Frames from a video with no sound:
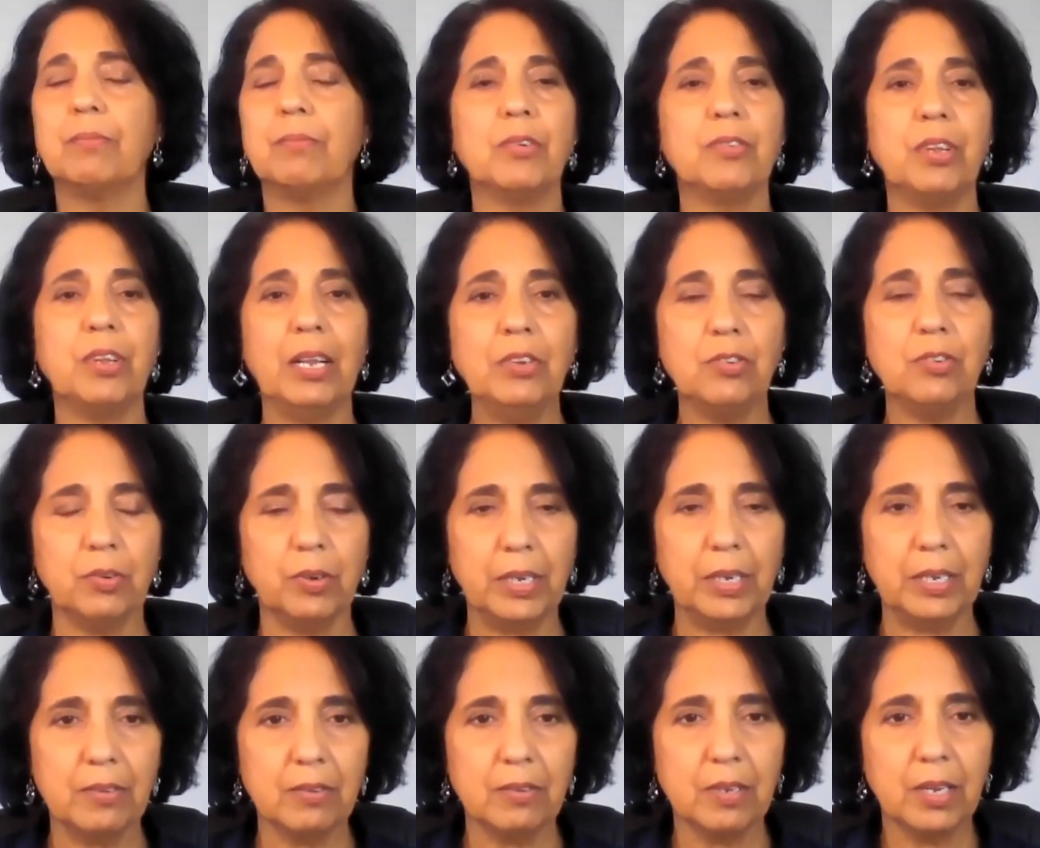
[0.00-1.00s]
for
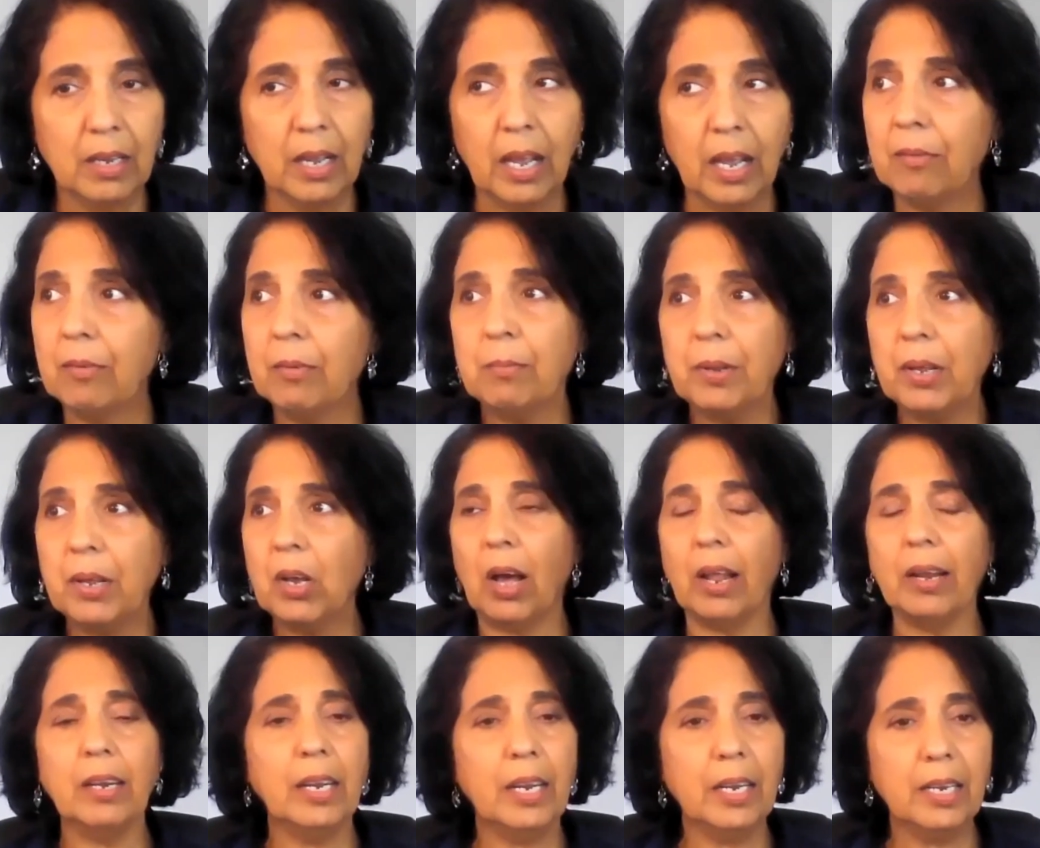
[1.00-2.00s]
centuries. Haven't we
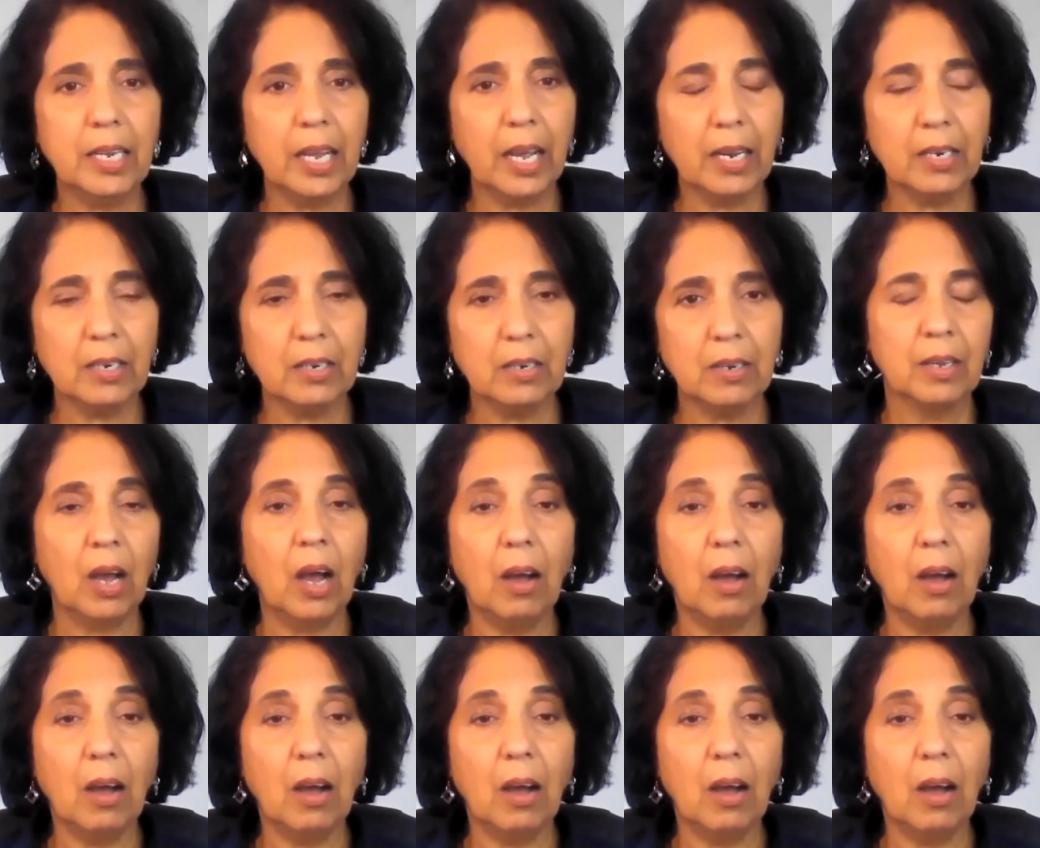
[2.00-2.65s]
gotten it yet?